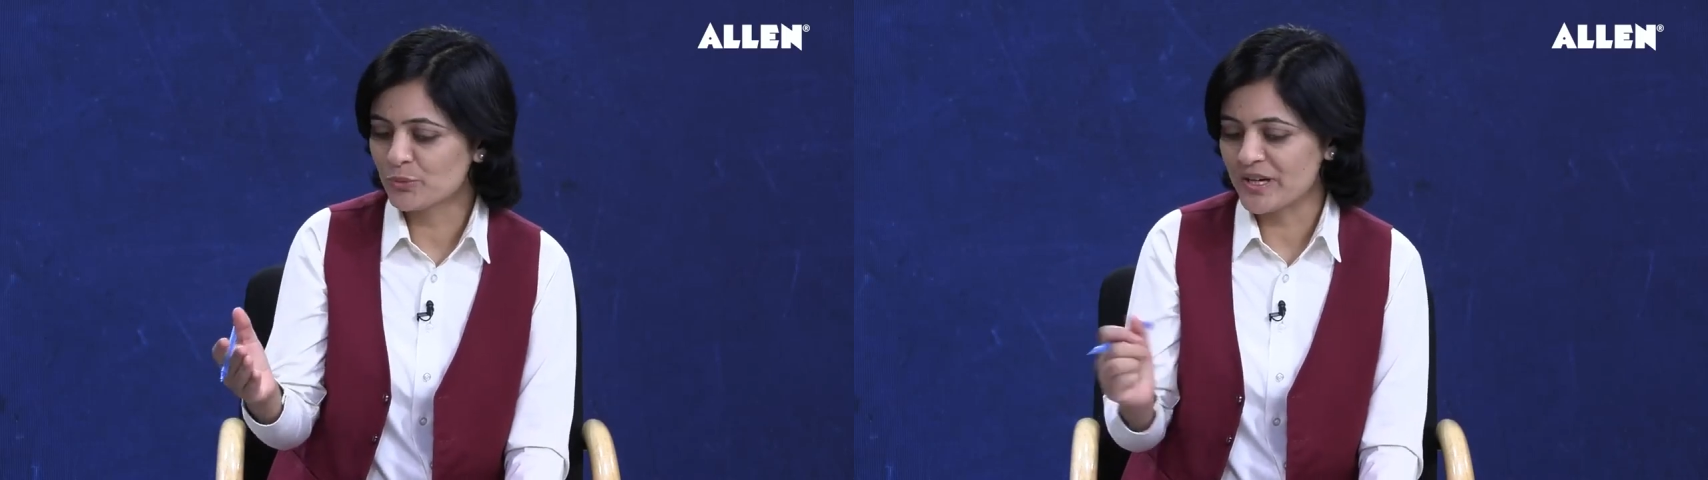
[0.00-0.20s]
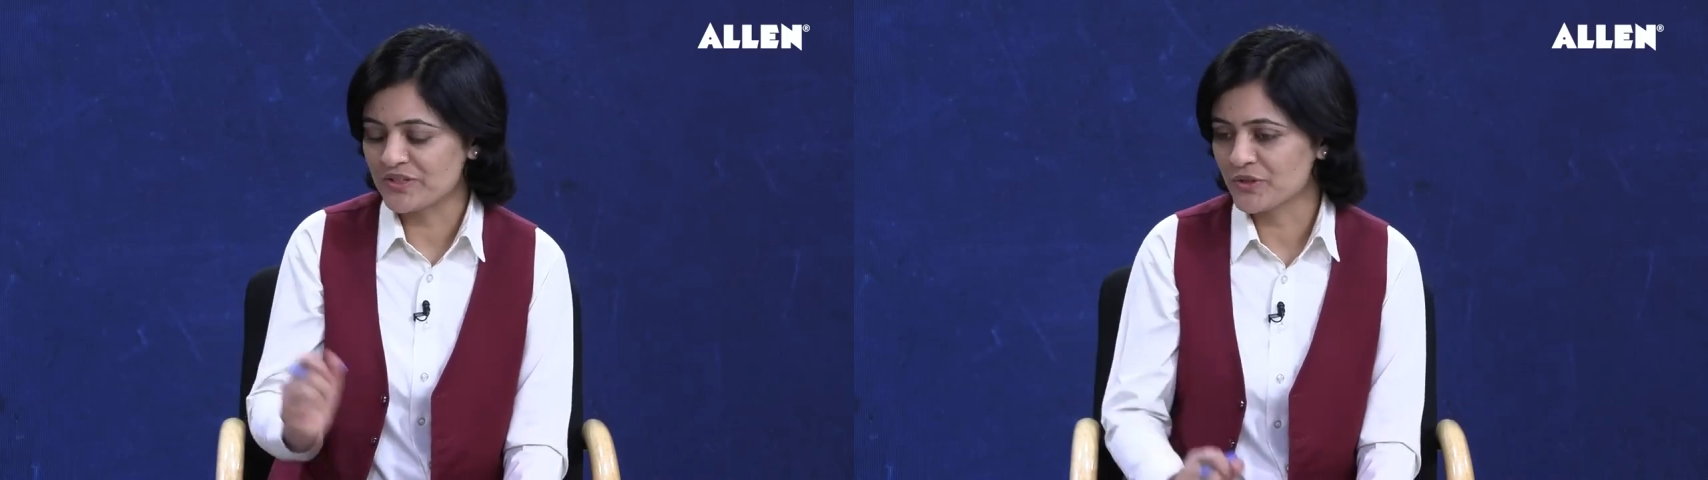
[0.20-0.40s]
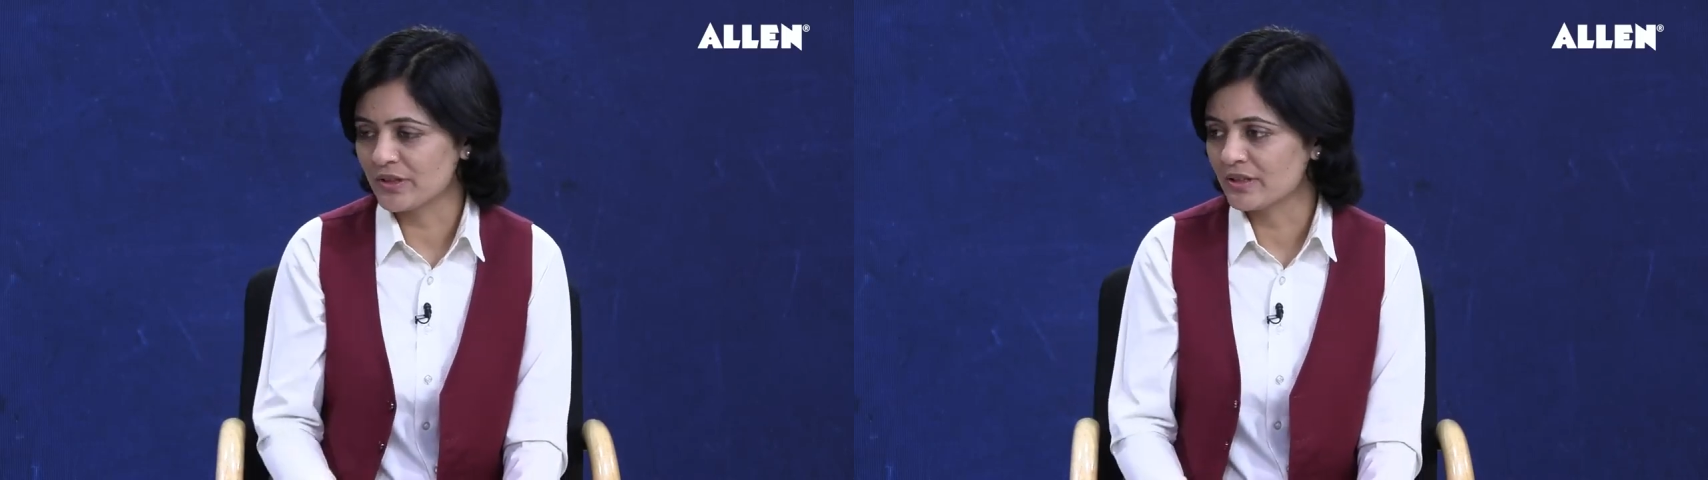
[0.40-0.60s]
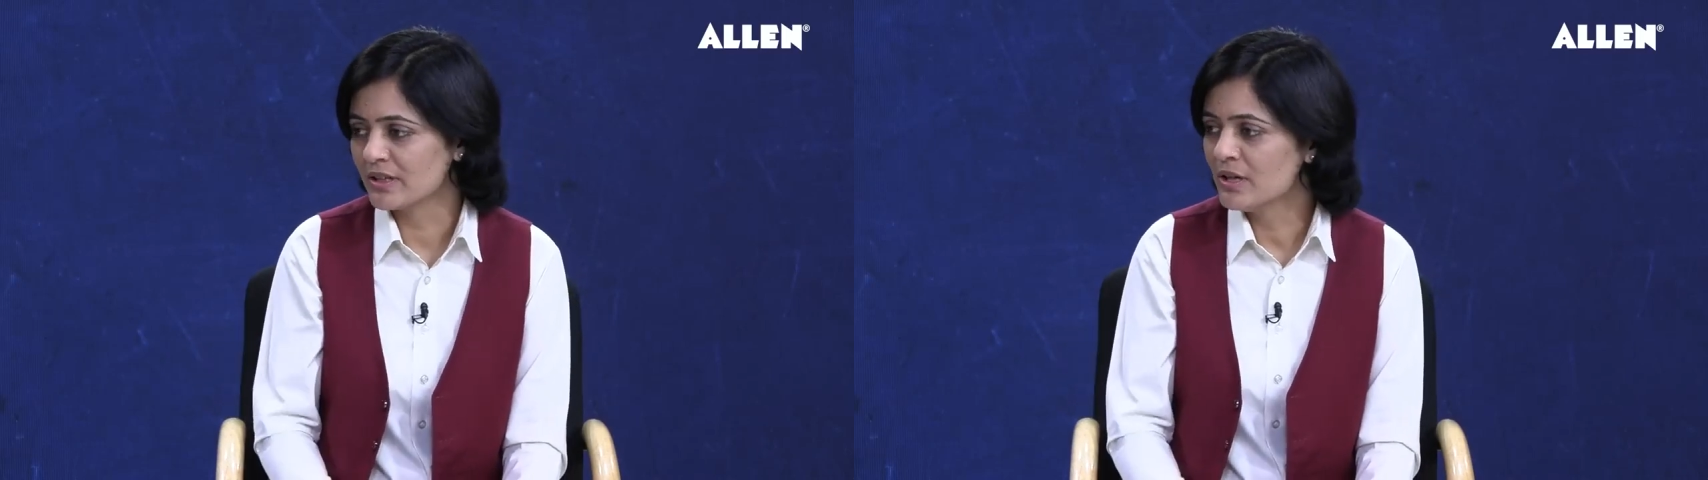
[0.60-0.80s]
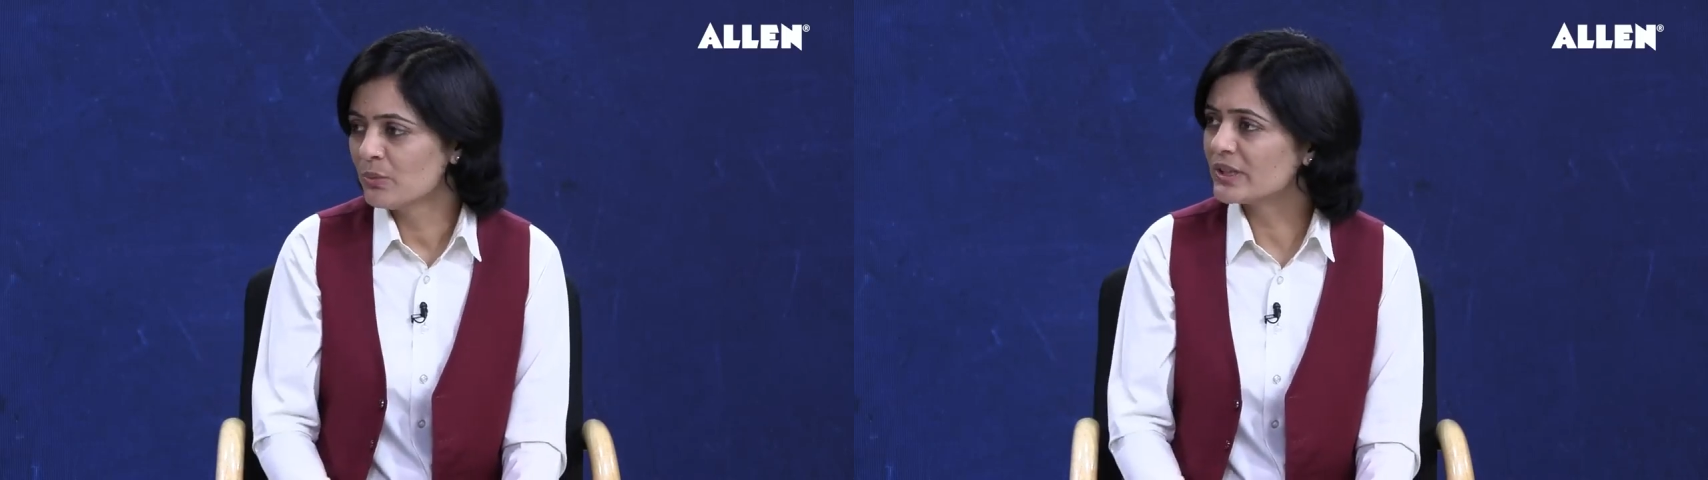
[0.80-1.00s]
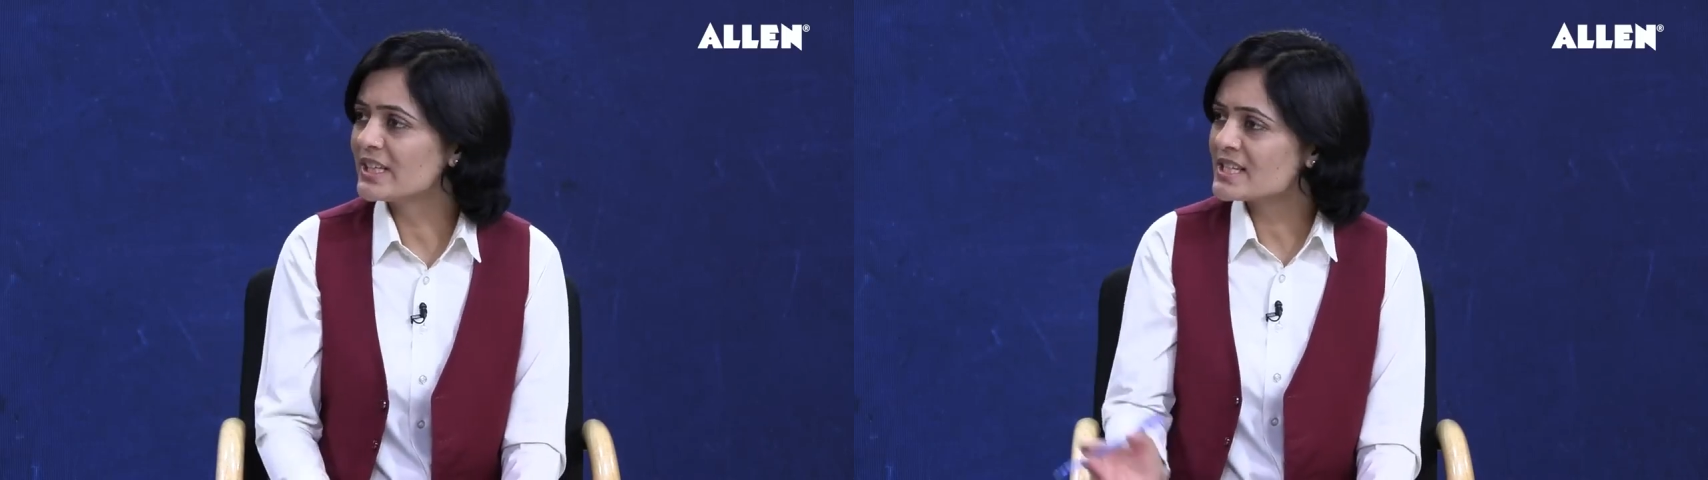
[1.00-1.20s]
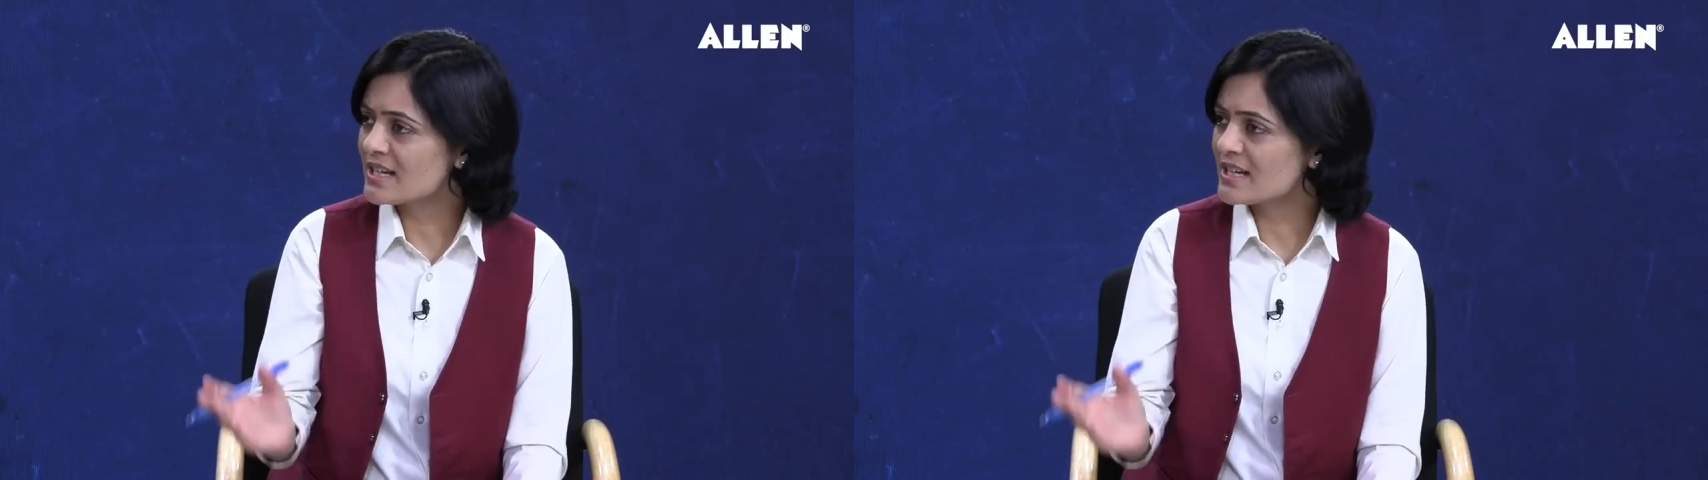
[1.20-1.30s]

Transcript: you mentioned, were they